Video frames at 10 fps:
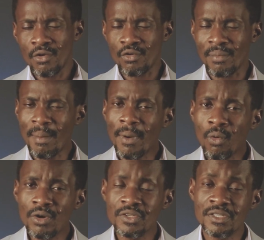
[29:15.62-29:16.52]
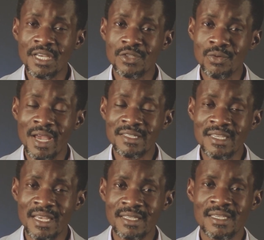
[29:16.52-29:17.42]
Remember what Jesus Christ
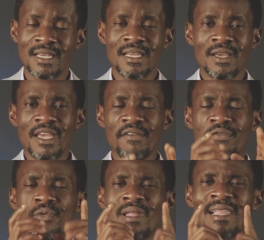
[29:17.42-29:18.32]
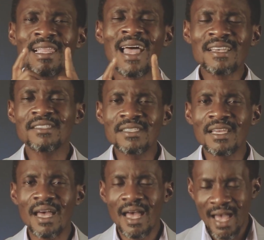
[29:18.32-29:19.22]
says: if you lust
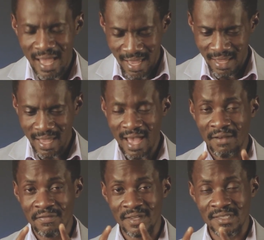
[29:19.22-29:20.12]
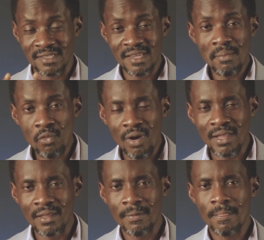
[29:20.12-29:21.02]
after
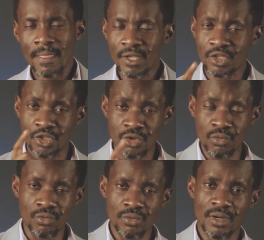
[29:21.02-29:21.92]
someone, you